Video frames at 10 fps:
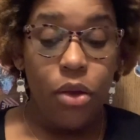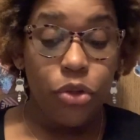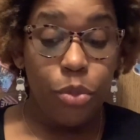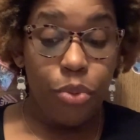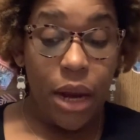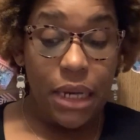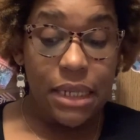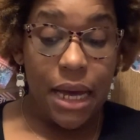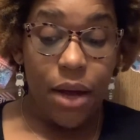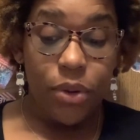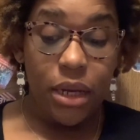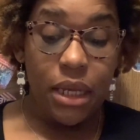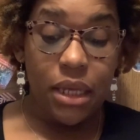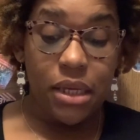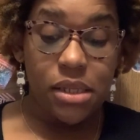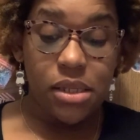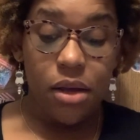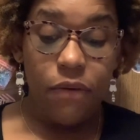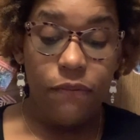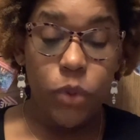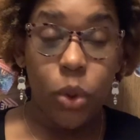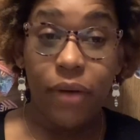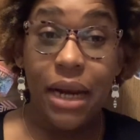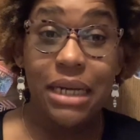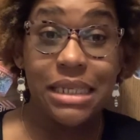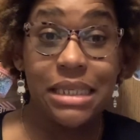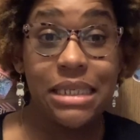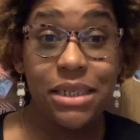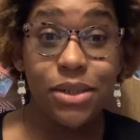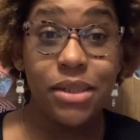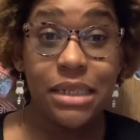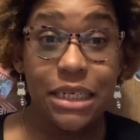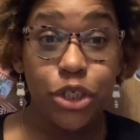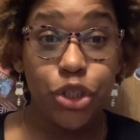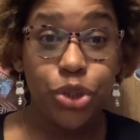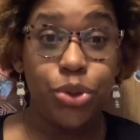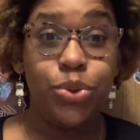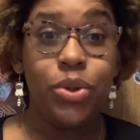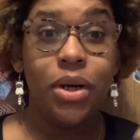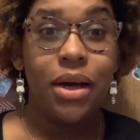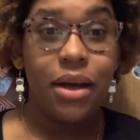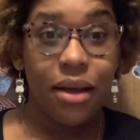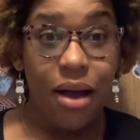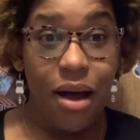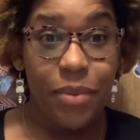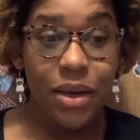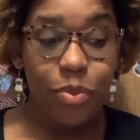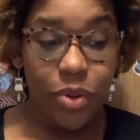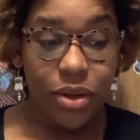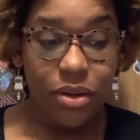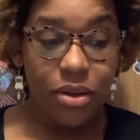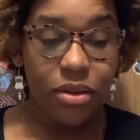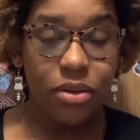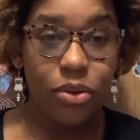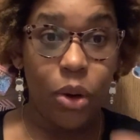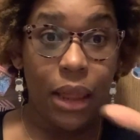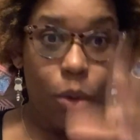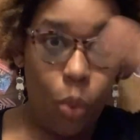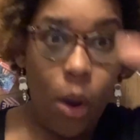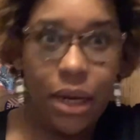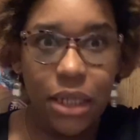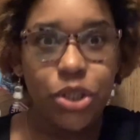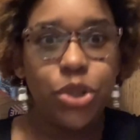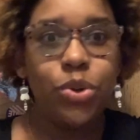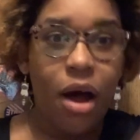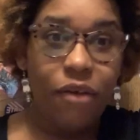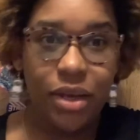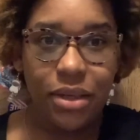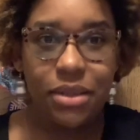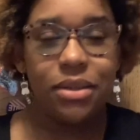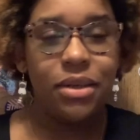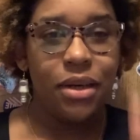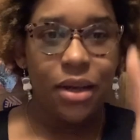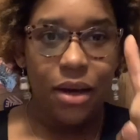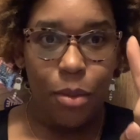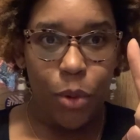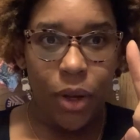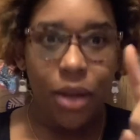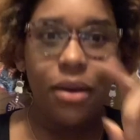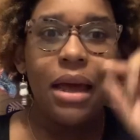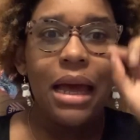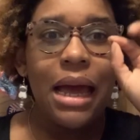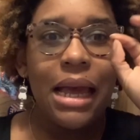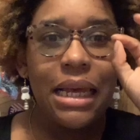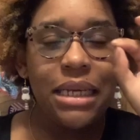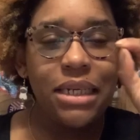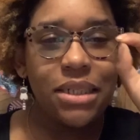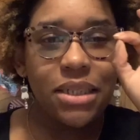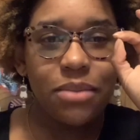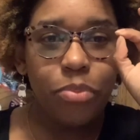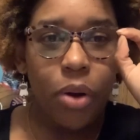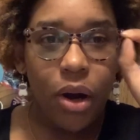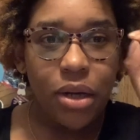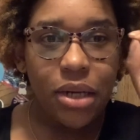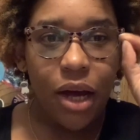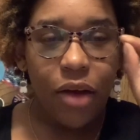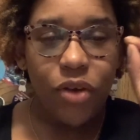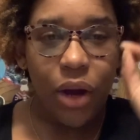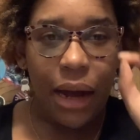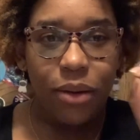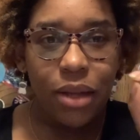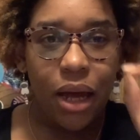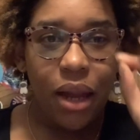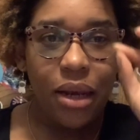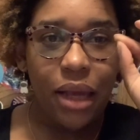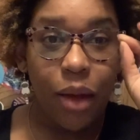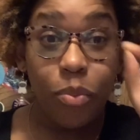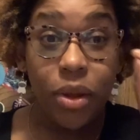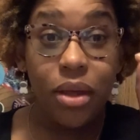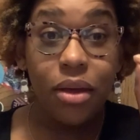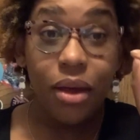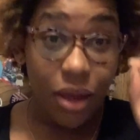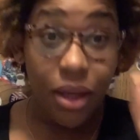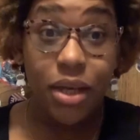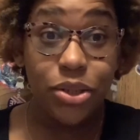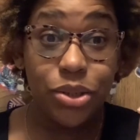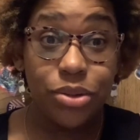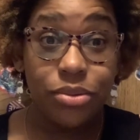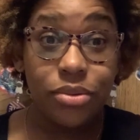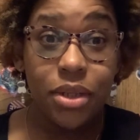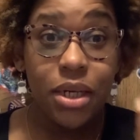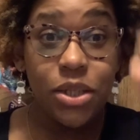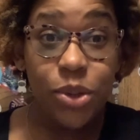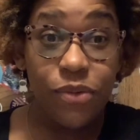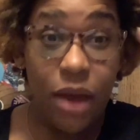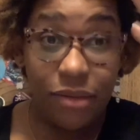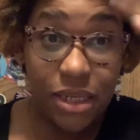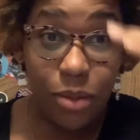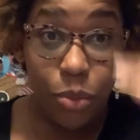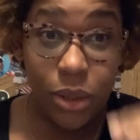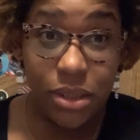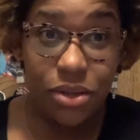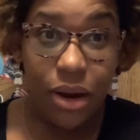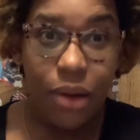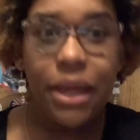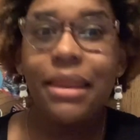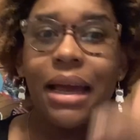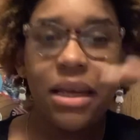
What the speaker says: The breakdown is for writing a single issue comic book or one issue of it. Number 1, each part of your outline can be an issue. So if you have 10 points in your outline, that